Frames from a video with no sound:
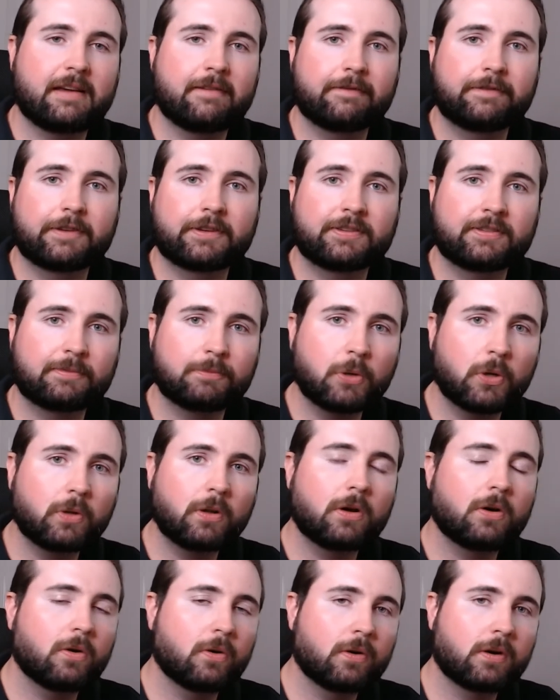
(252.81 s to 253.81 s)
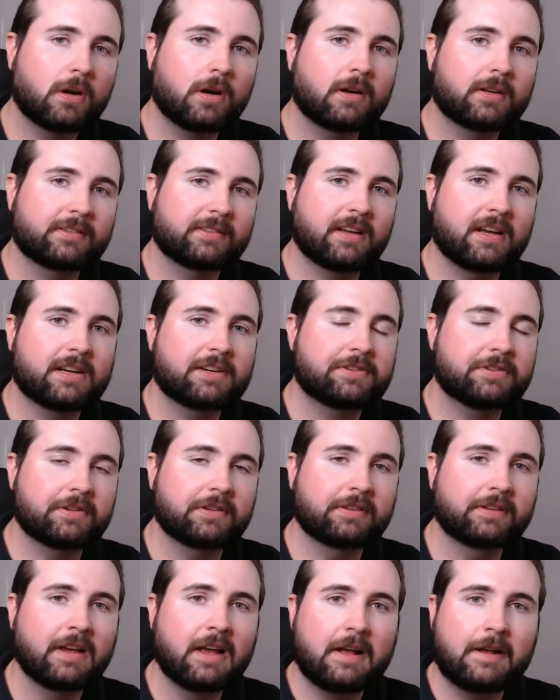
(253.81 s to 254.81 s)
And for smaller
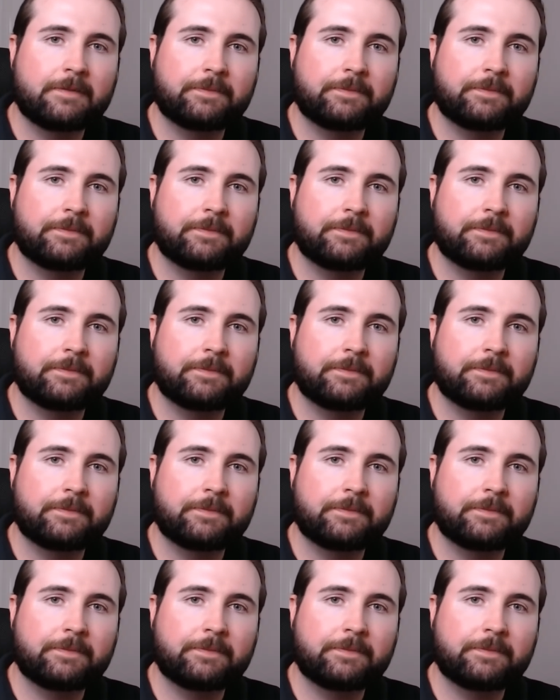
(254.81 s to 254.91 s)
organizations,